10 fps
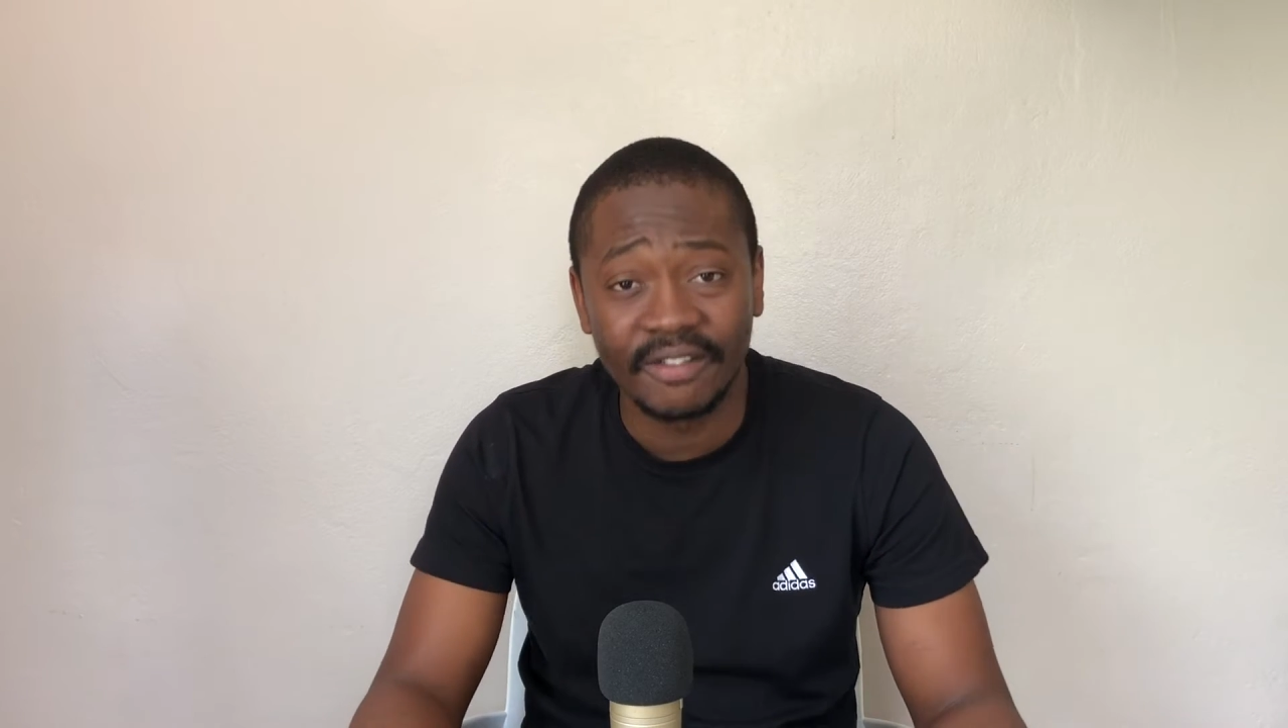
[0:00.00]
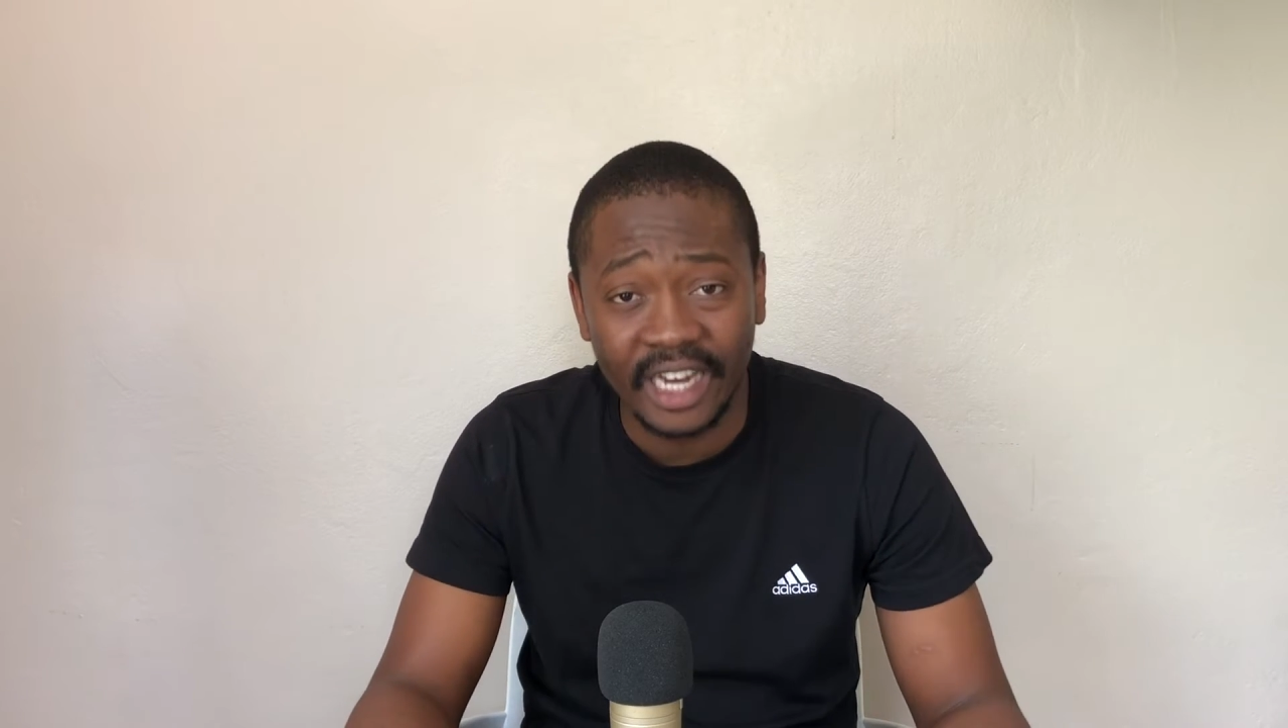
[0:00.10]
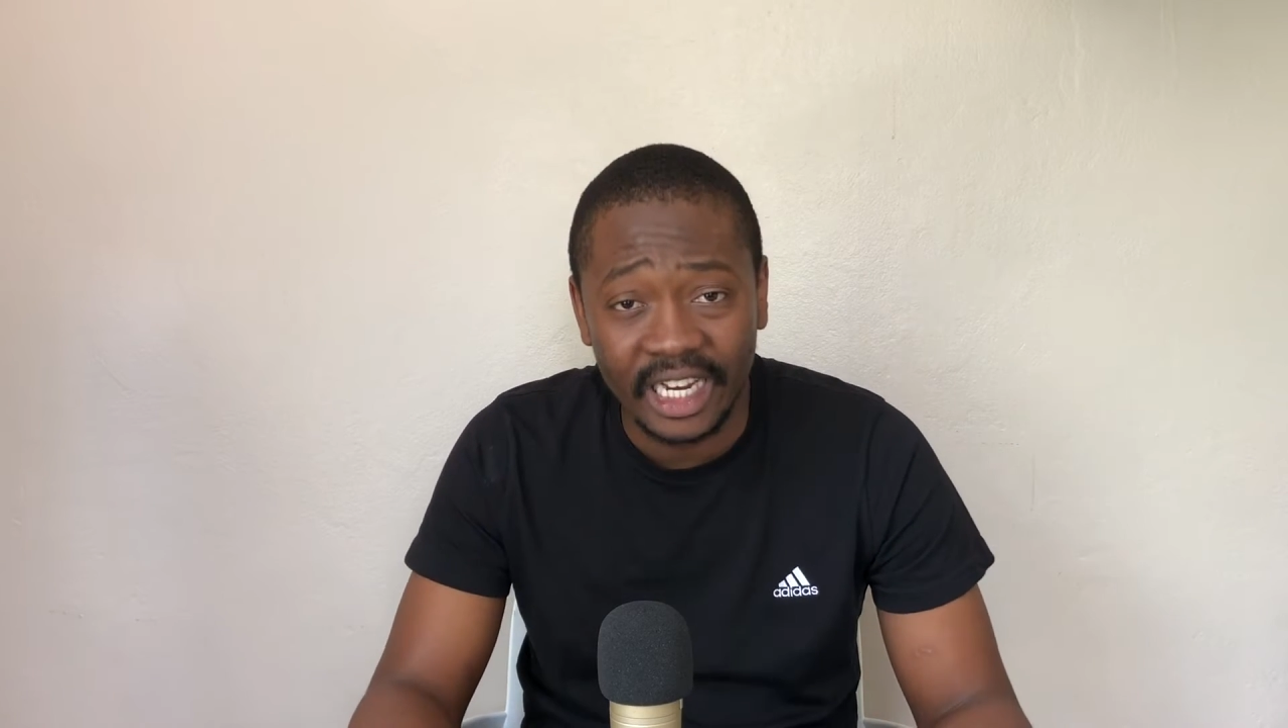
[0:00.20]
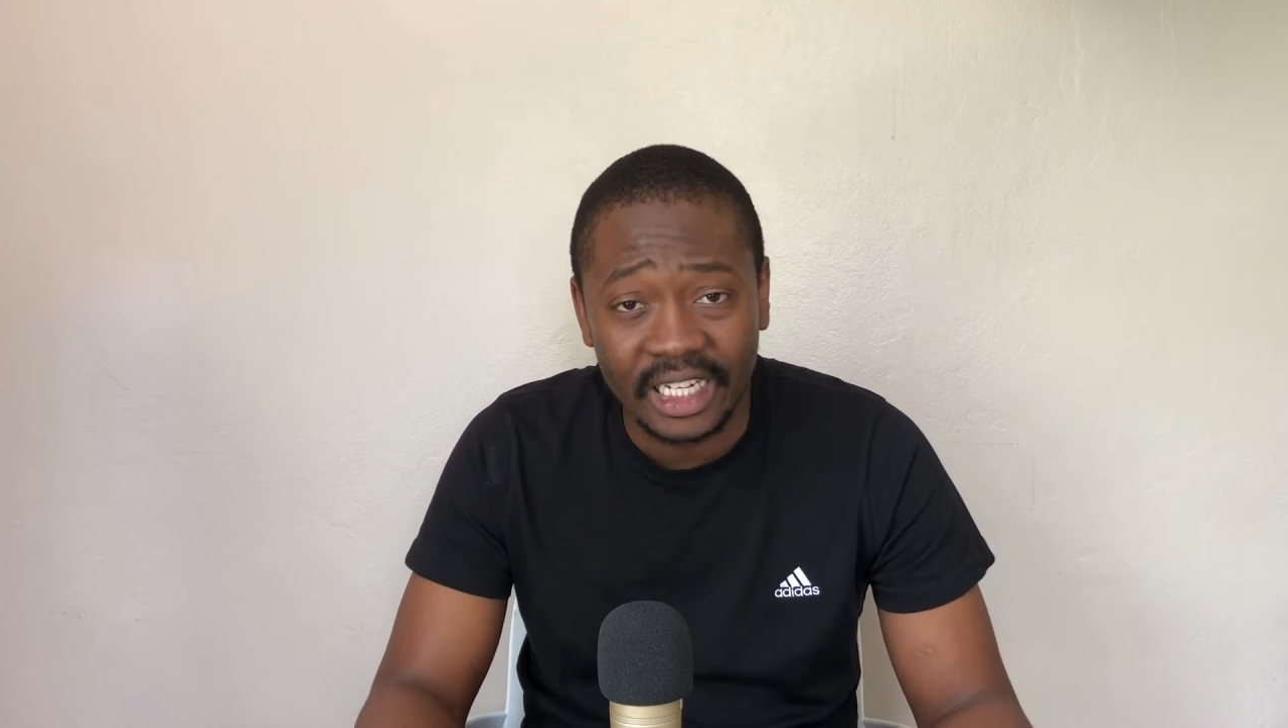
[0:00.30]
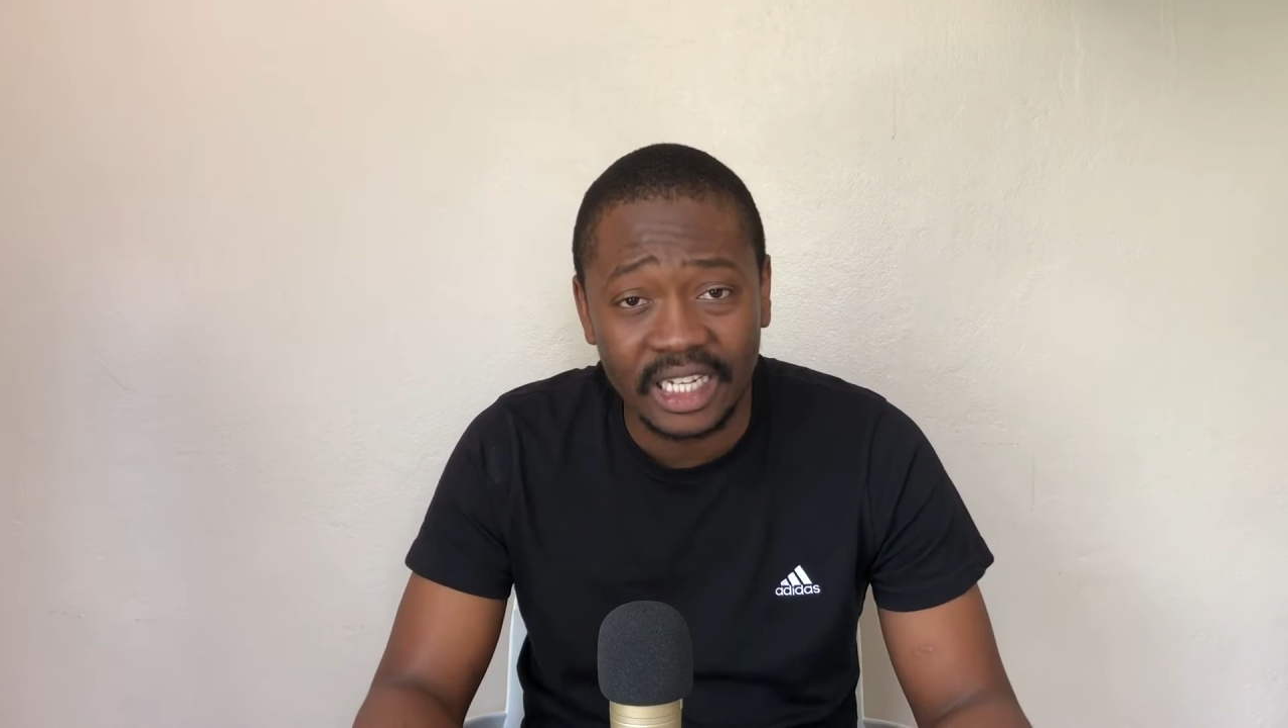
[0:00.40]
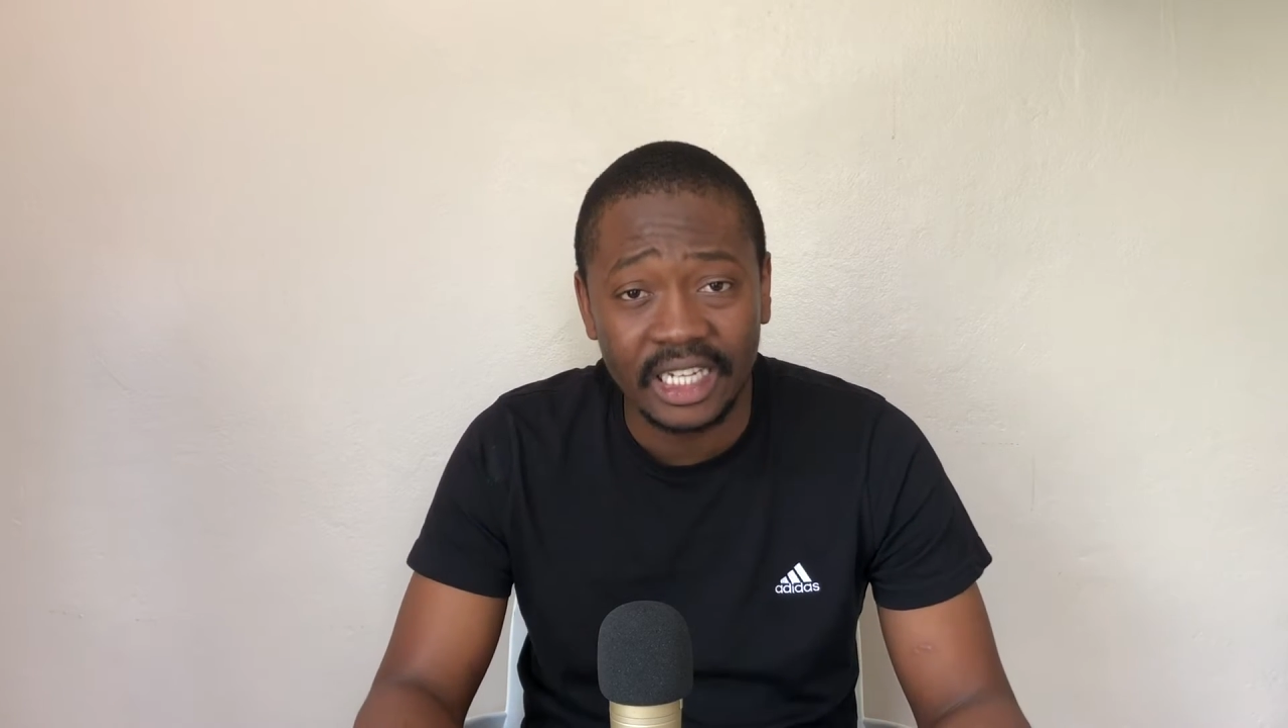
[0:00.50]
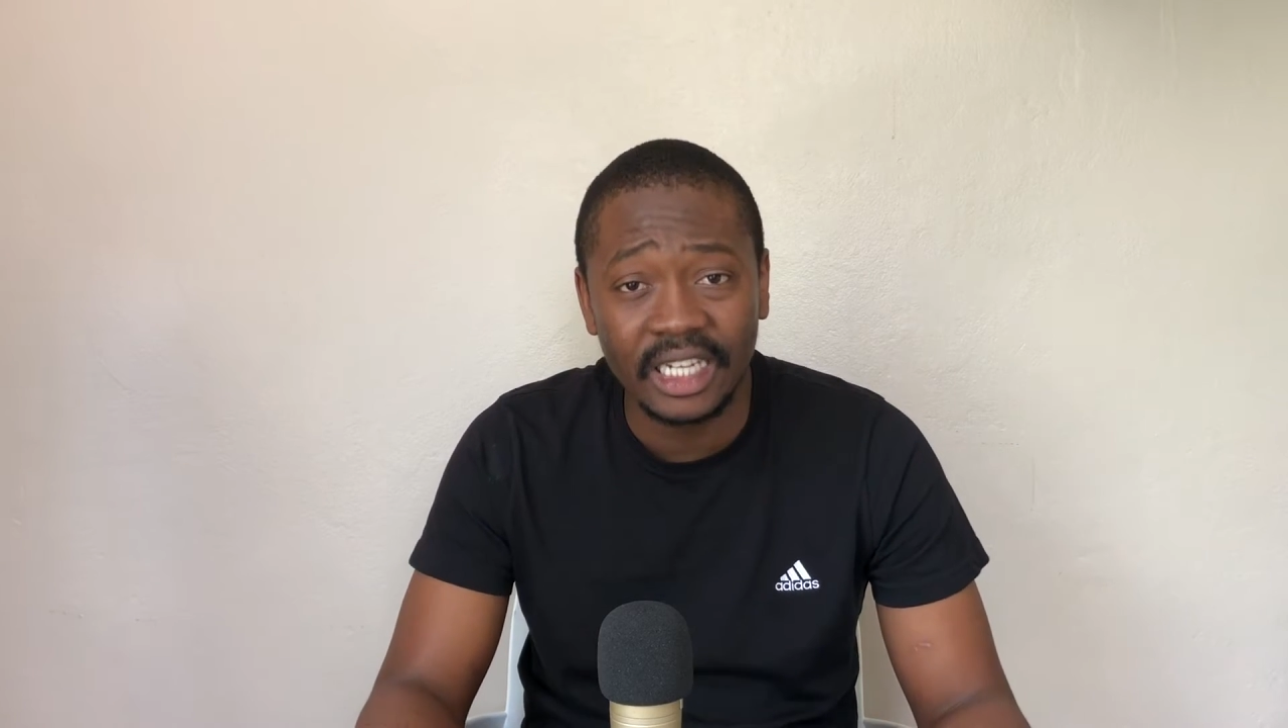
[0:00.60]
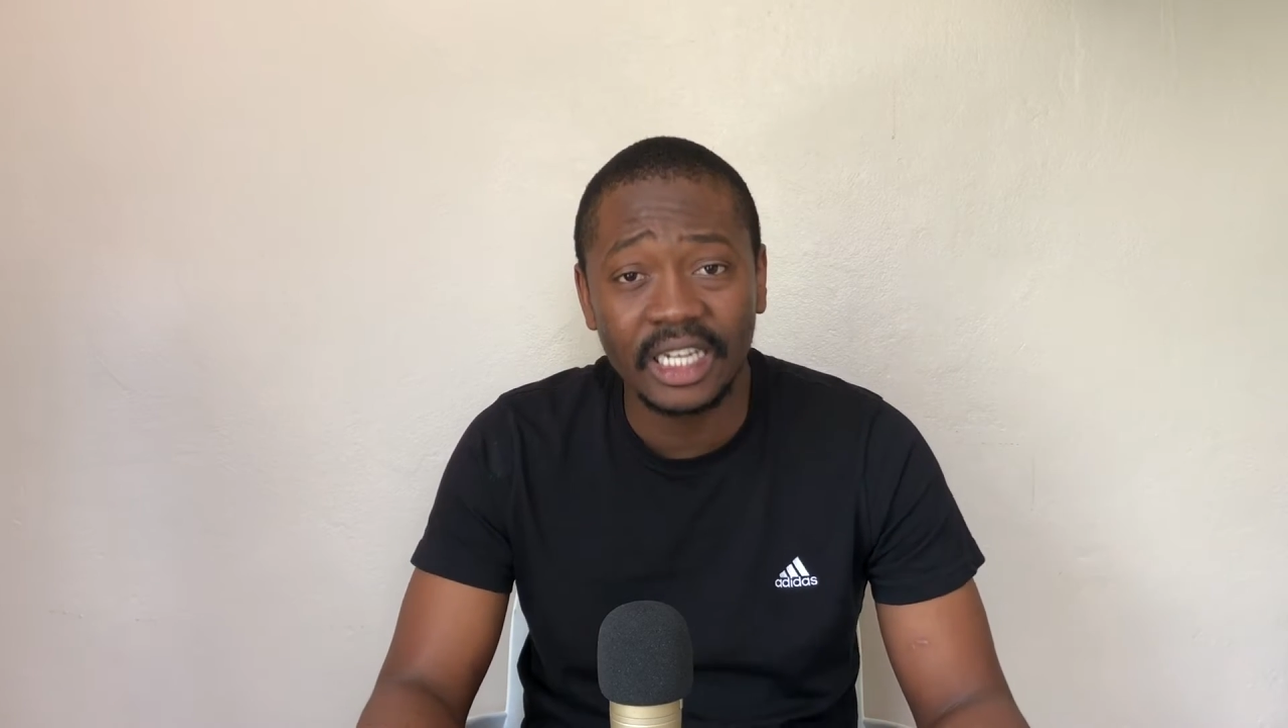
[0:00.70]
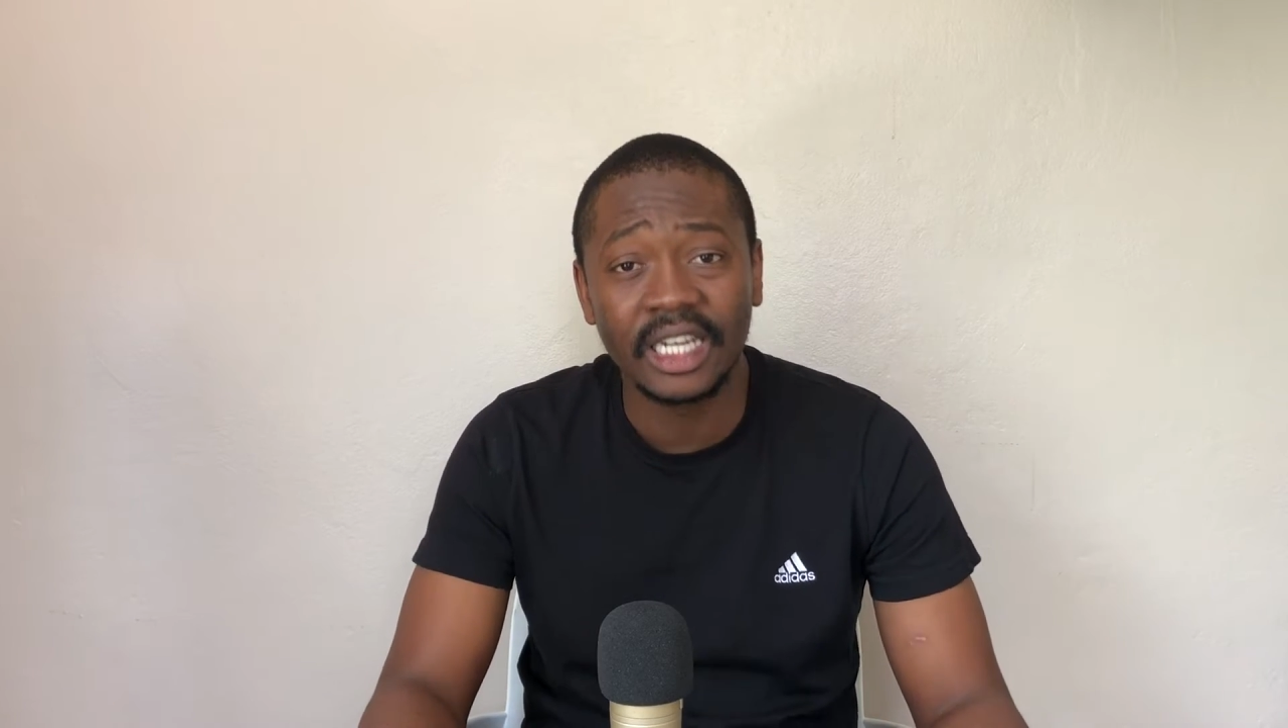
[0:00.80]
lately.